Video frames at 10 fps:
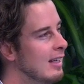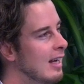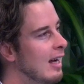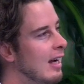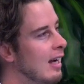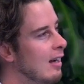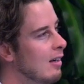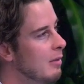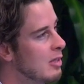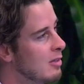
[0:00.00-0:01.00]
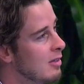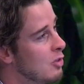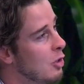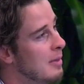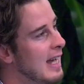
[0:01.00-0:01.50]
Uh, we
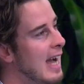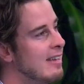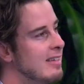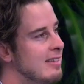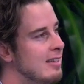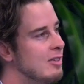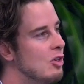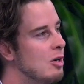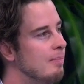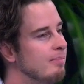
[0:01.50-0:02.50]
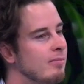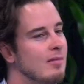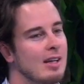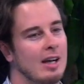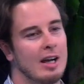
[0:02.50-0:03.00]
talk about accessing the DOM,
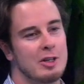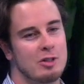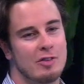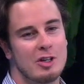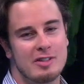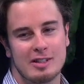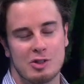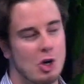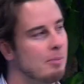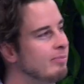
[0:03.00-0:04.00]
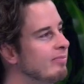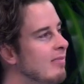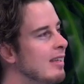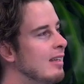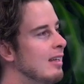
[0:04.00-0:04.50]
uh, traversing the DOM,
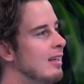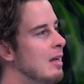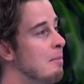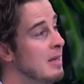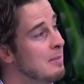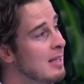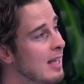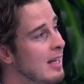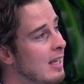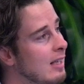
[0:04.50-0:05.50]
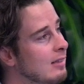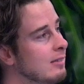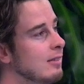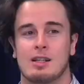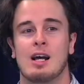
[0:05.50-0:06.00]
manipulating it,
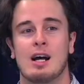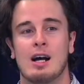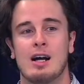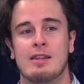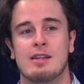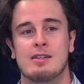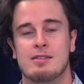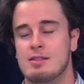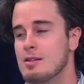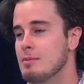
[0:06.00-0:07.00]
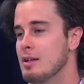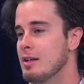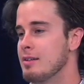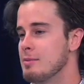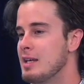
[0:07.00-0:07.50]
uh, and then some, uh,
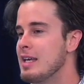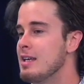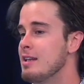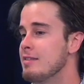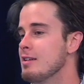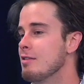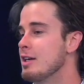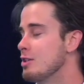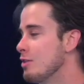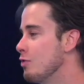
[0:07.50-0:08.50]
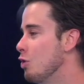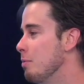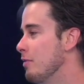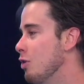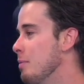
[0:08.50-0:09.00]
some key considerations for
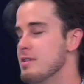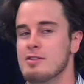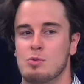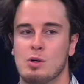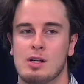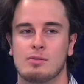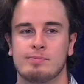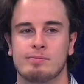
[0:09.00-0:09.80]
performance as well.